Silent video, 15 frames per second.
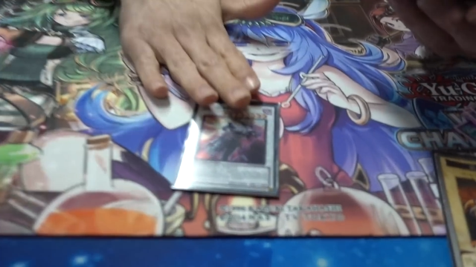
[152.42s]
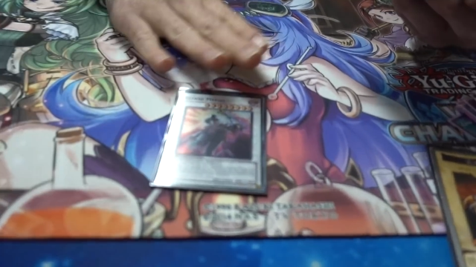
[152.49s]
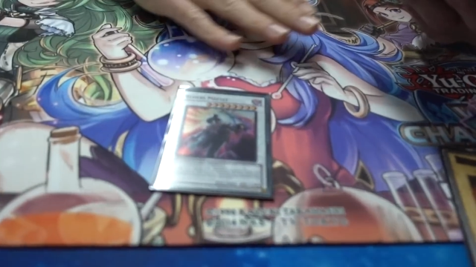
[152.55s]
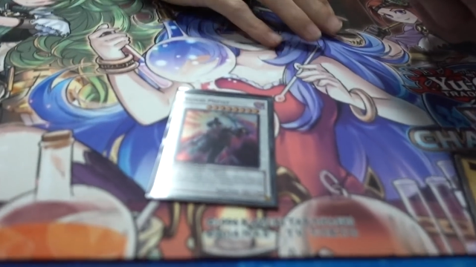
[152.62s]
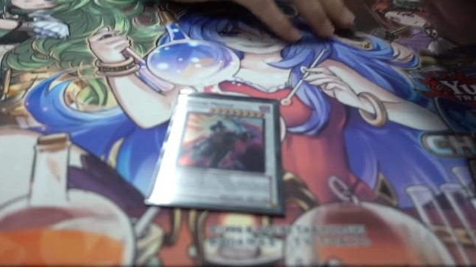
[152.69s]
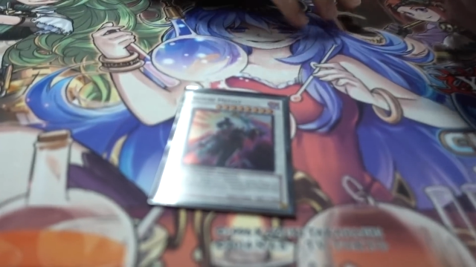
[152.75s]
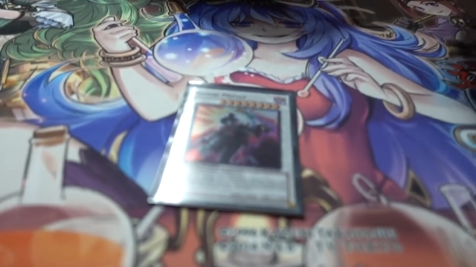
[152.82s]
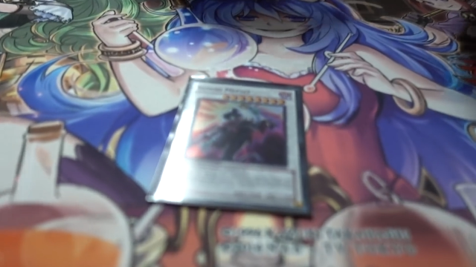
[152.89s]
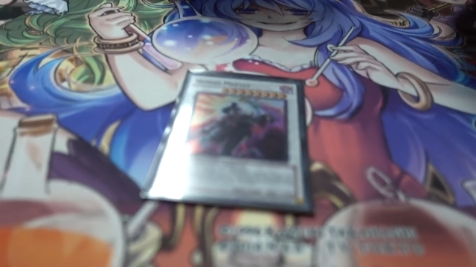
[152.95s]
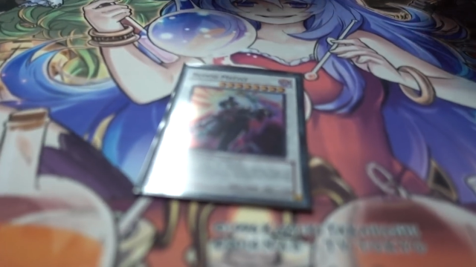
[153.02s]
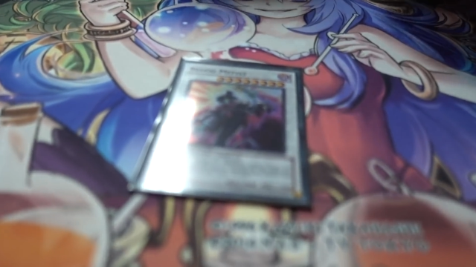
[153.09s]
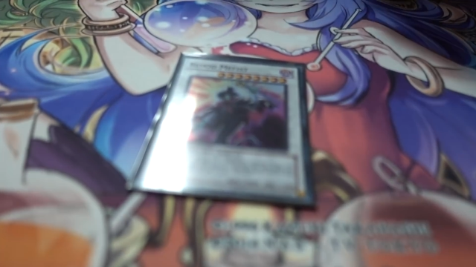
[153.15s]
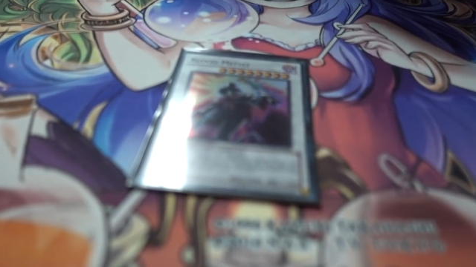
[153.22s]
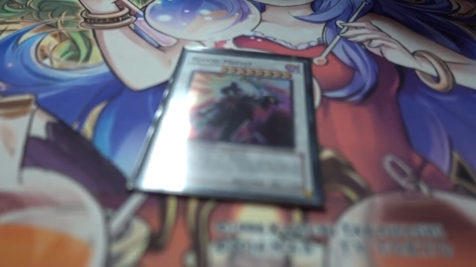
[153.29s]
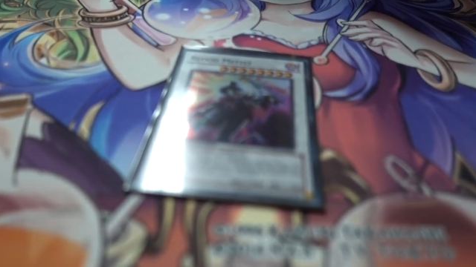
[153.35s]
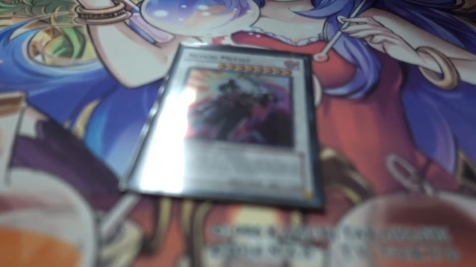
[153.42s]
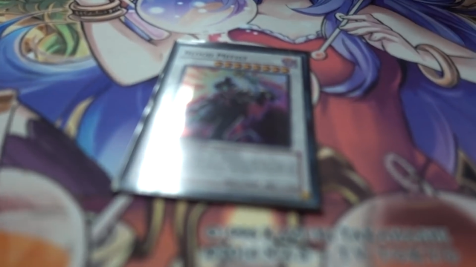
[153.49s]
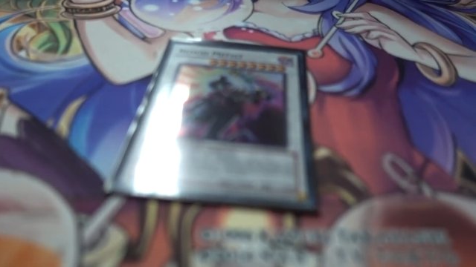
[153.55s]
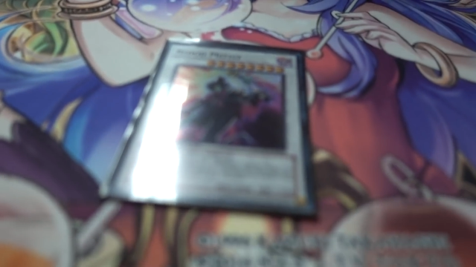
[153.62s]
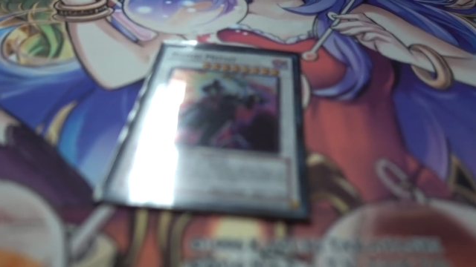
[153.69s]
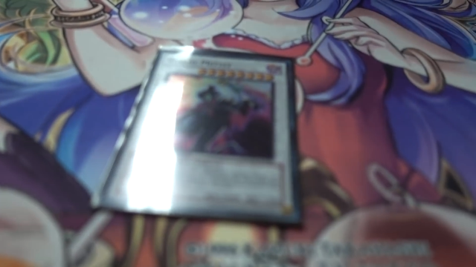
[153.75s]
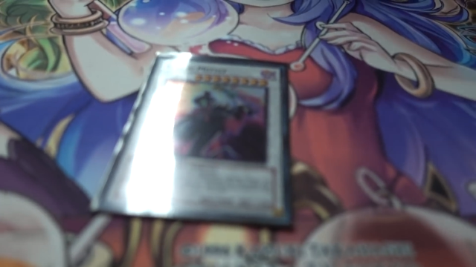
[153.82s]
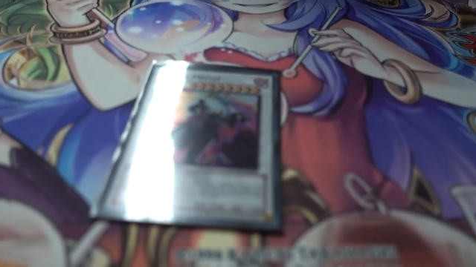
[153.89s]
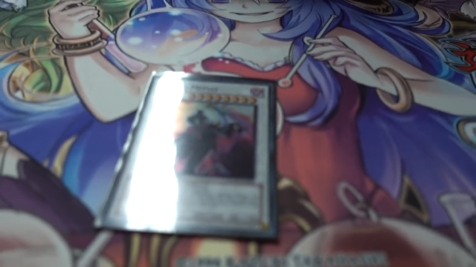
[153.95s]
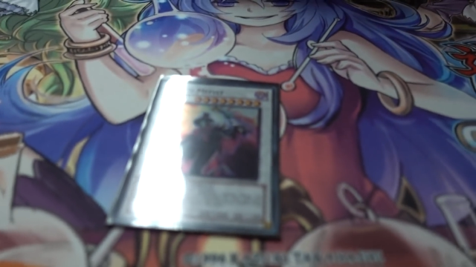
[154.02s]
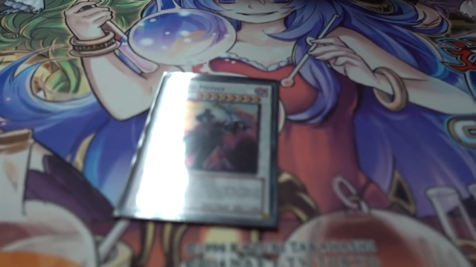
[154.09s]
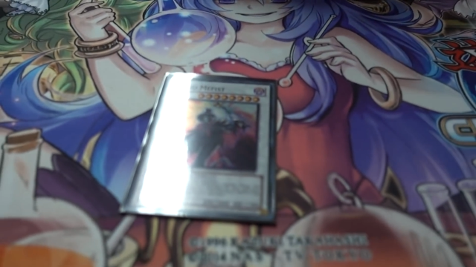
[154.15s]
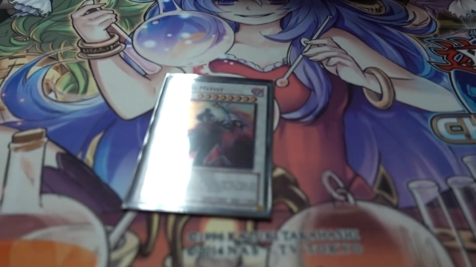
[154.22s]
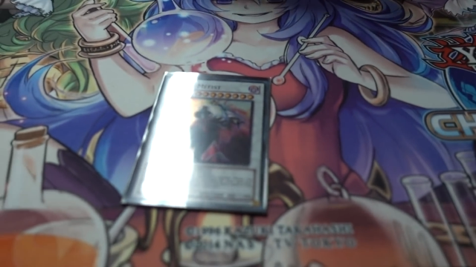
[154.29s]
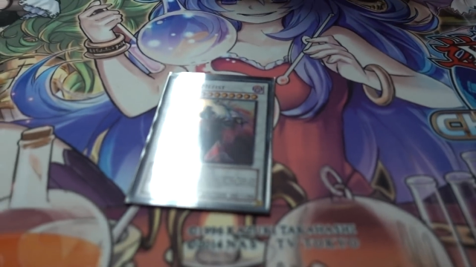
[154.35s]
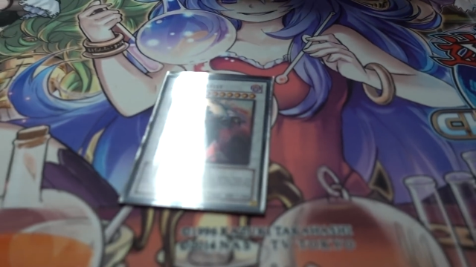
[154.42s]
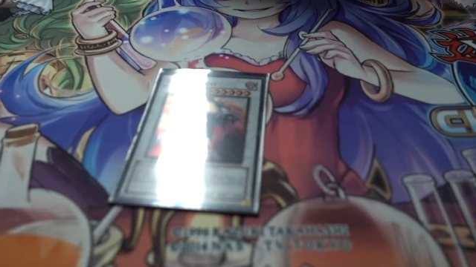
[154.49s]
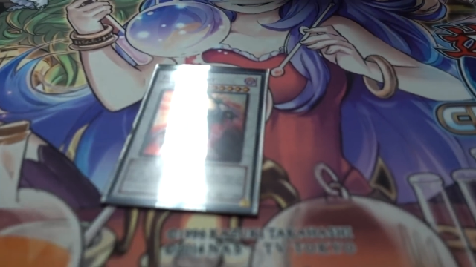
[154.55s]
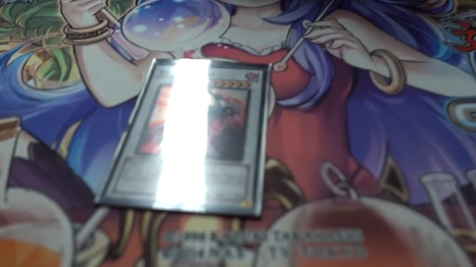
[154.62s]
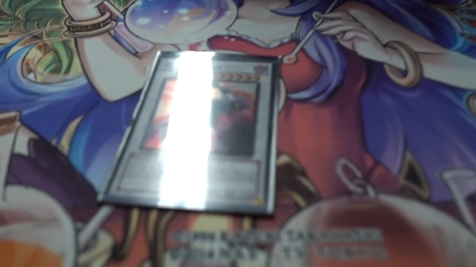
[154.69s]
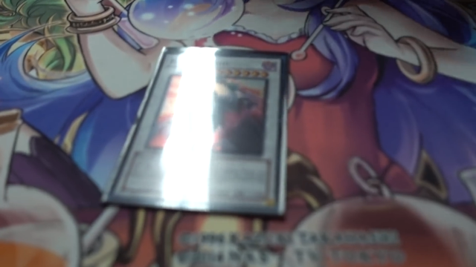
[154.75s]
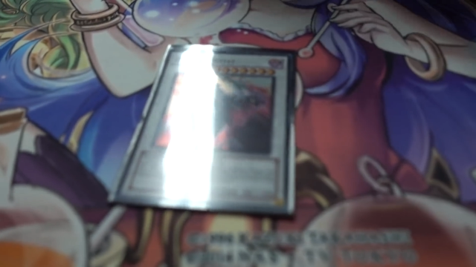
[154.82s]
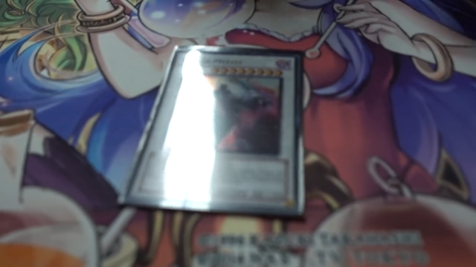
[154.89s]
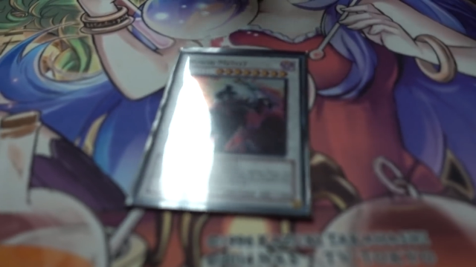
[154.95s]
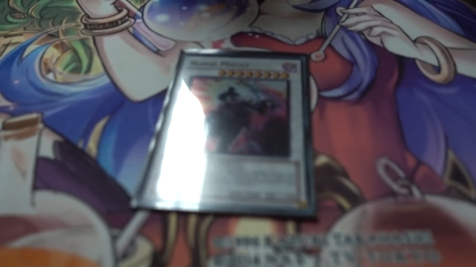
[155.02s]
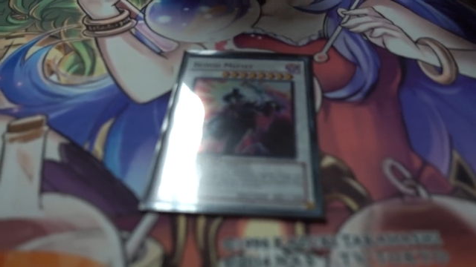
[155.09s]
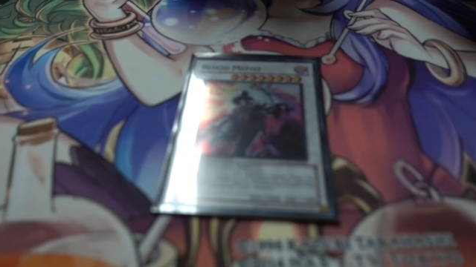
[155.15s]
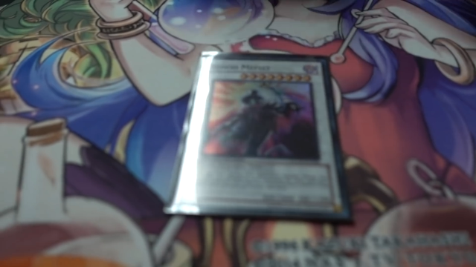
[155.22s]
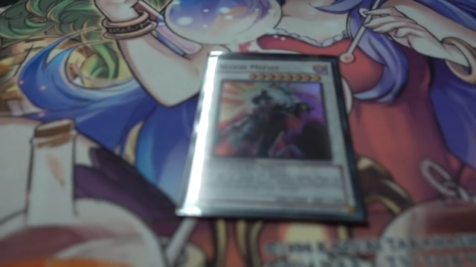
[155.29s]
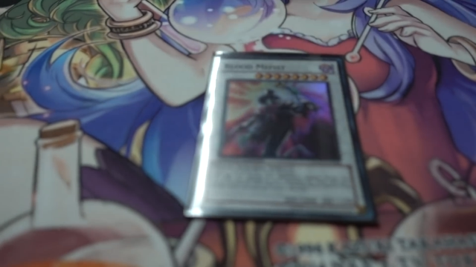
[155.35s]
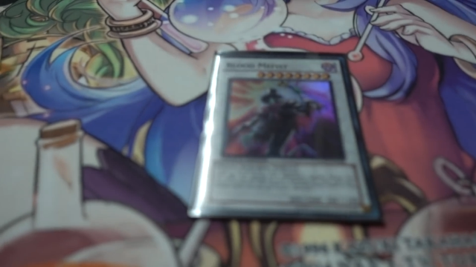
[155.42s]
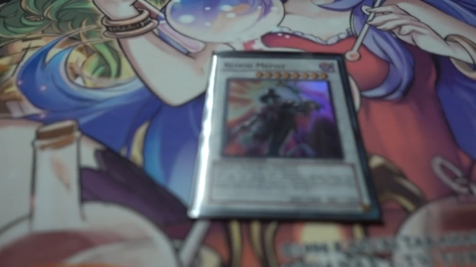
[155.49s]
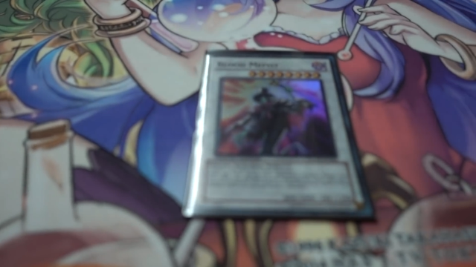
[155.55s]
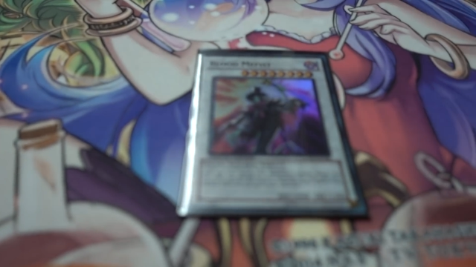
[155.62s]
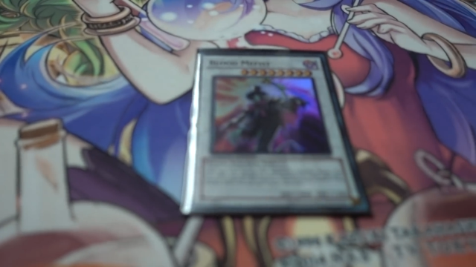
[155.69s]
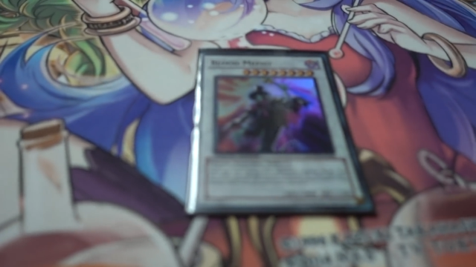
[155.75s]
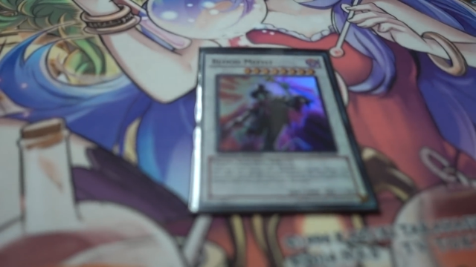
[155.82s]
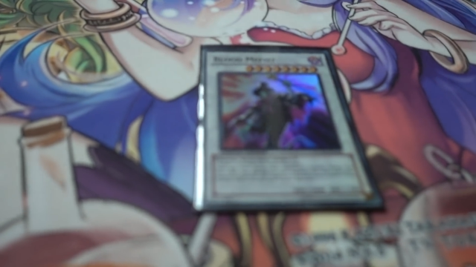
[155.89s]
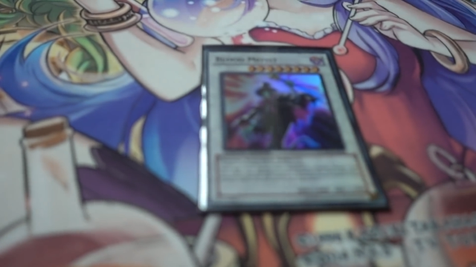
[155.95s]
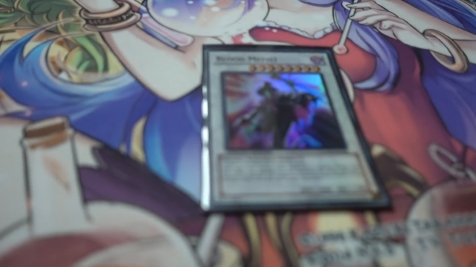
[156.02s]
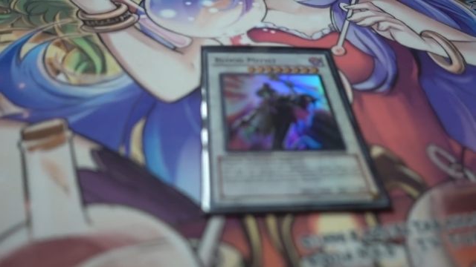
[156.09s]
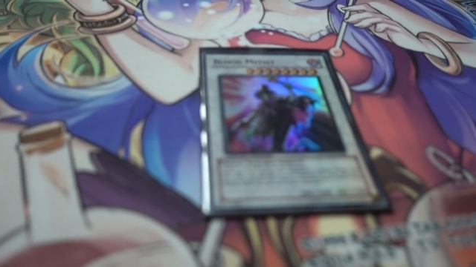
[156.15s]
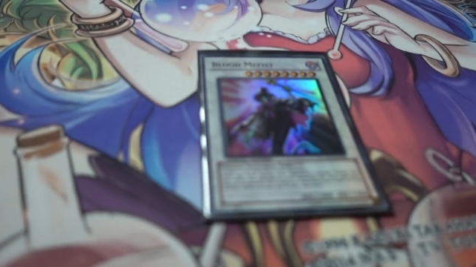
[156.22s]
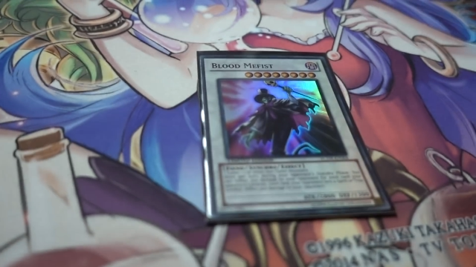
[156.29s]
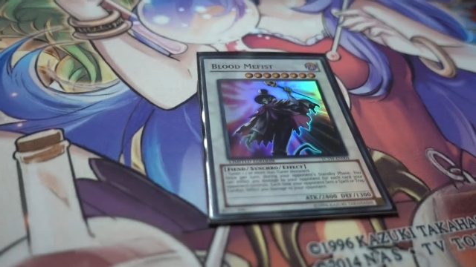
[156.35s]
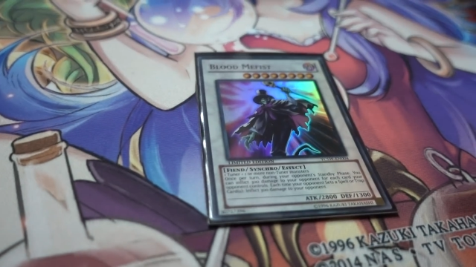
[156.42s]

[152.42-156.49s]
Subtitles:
(no speaker visible)